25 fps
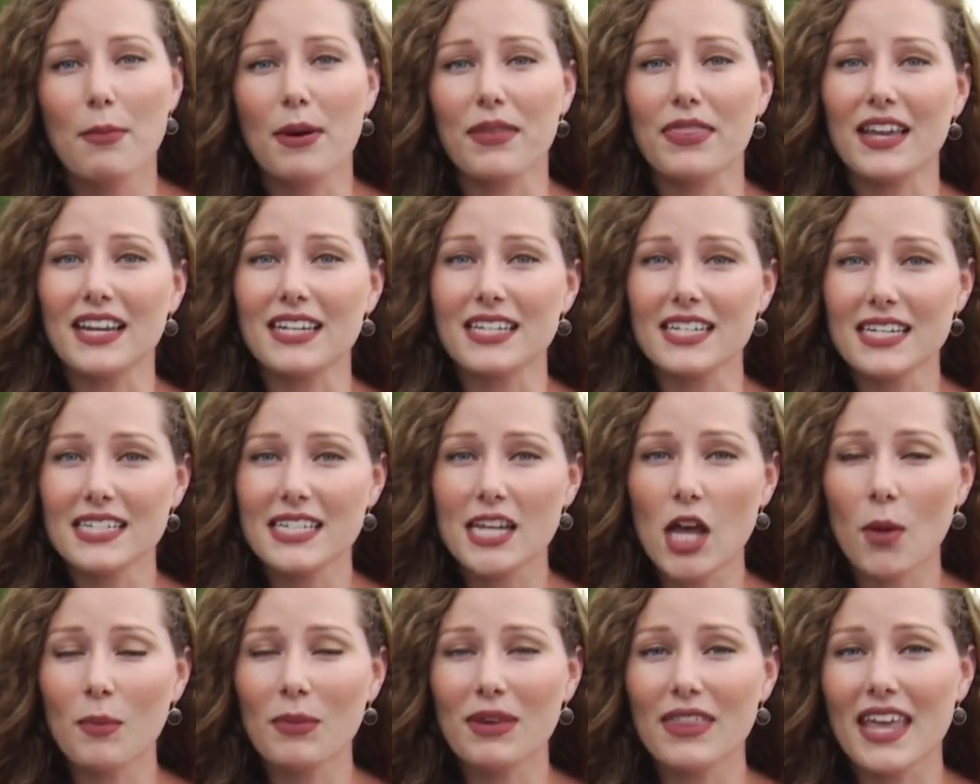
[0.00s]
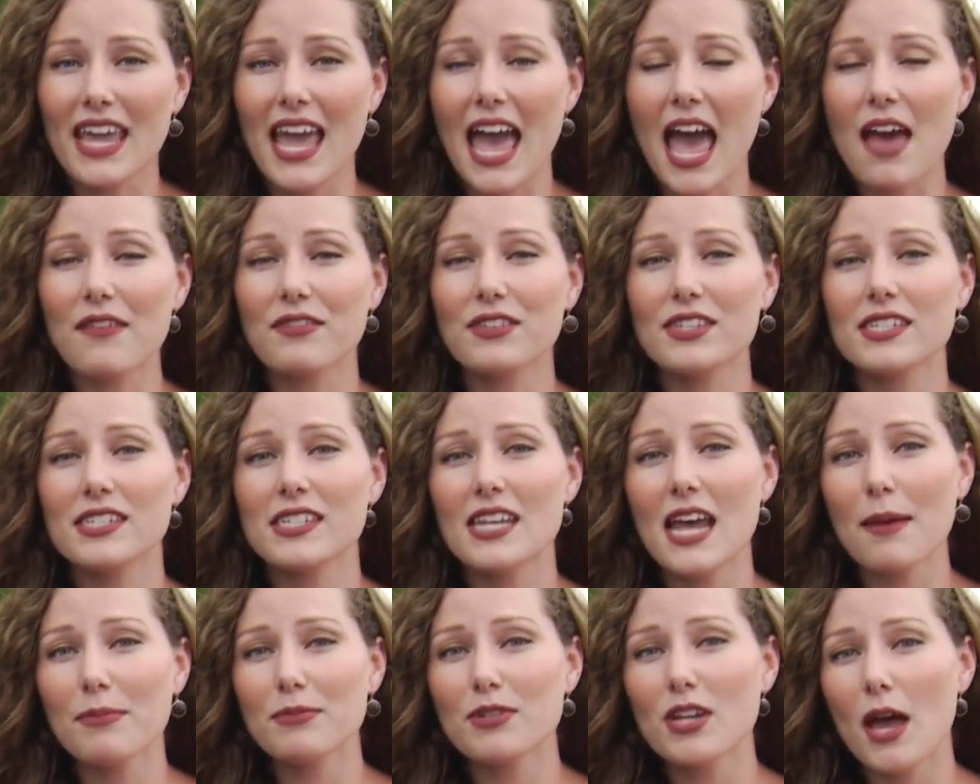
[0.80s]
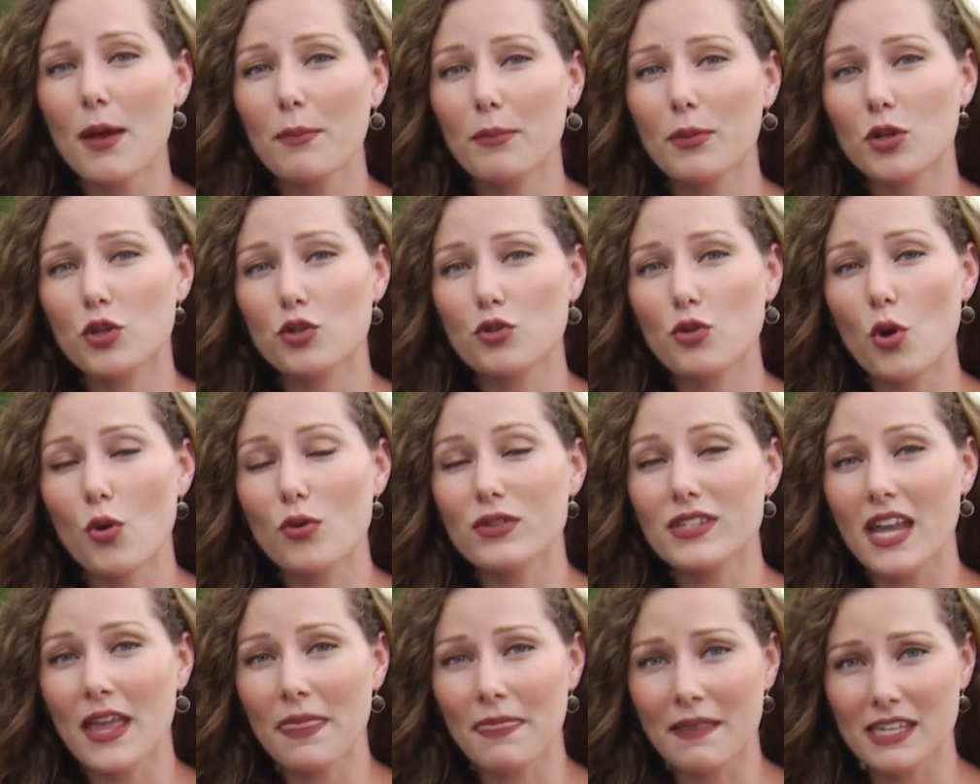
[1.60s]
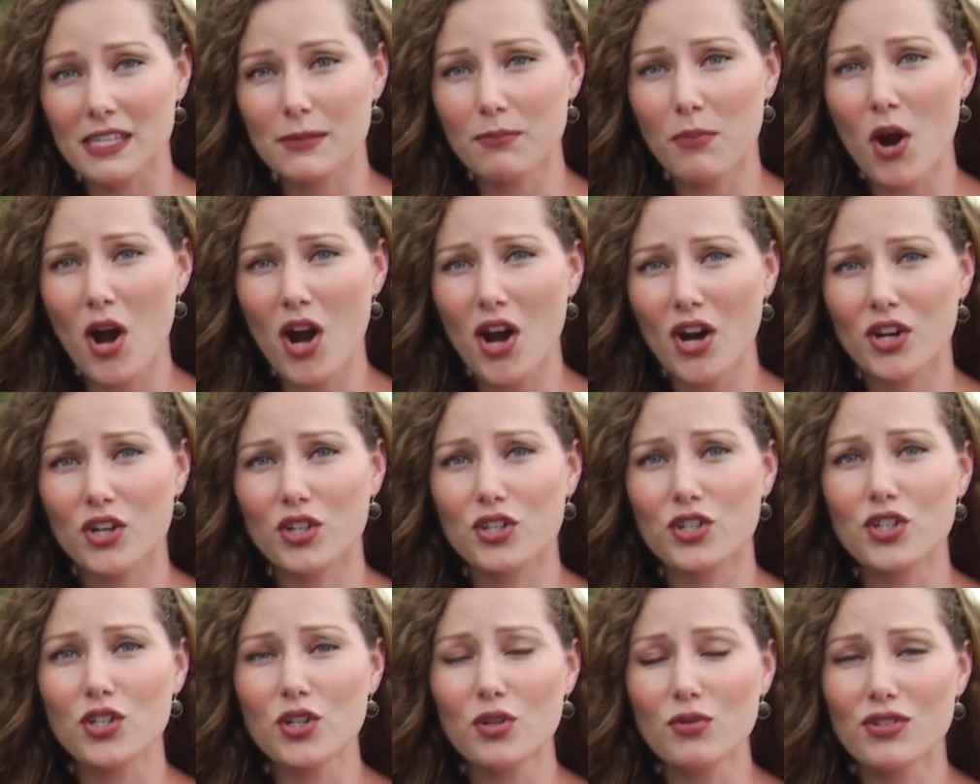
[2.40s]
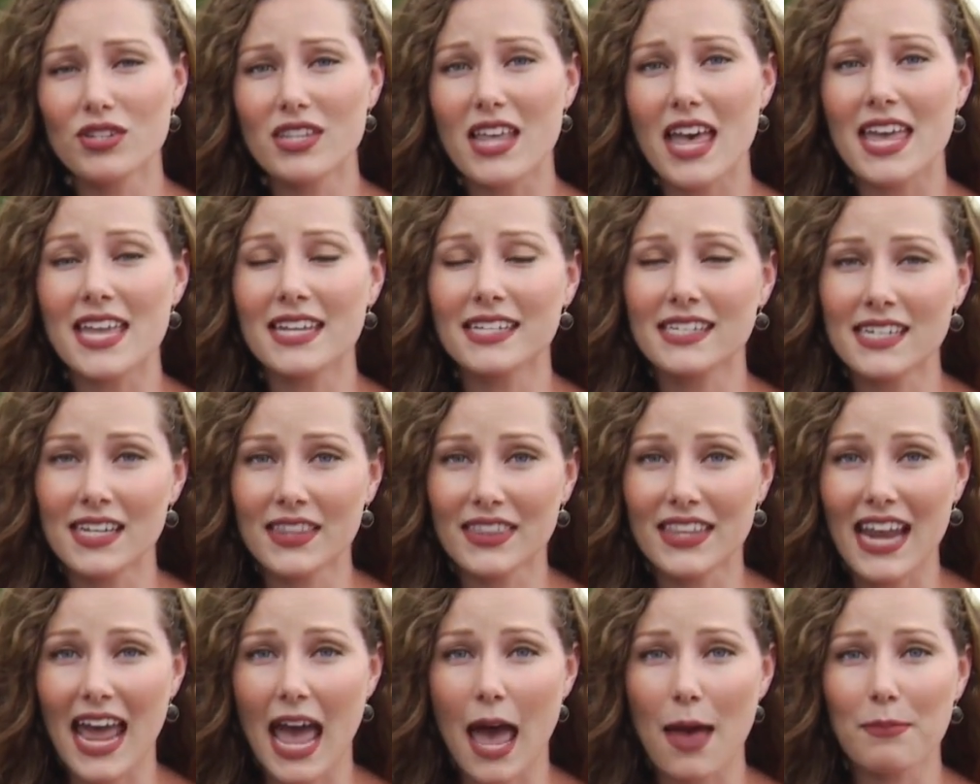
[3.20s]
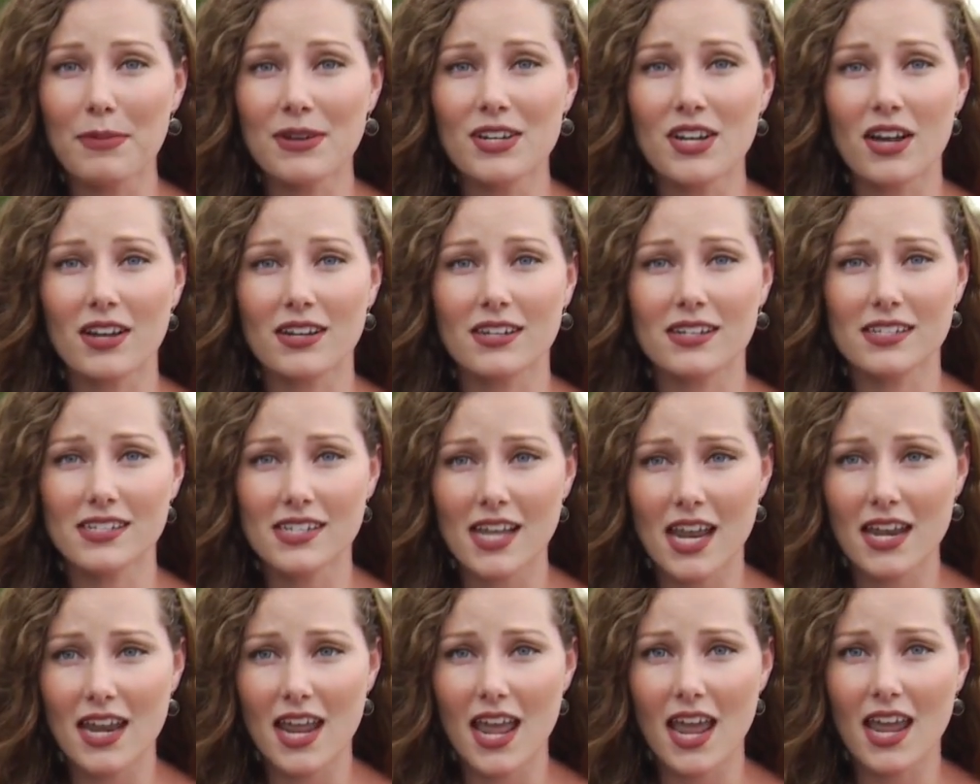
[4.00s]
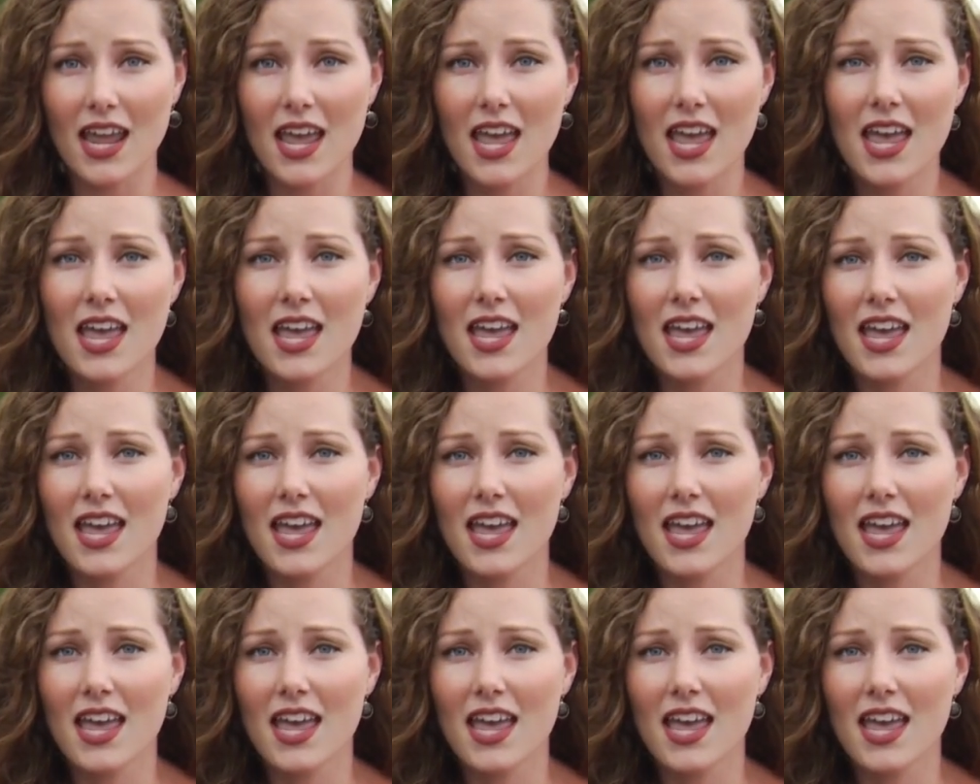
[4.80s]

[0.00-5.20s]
But they did tell me they have stepped up patrols in this park due to that incident that happened on Sunday.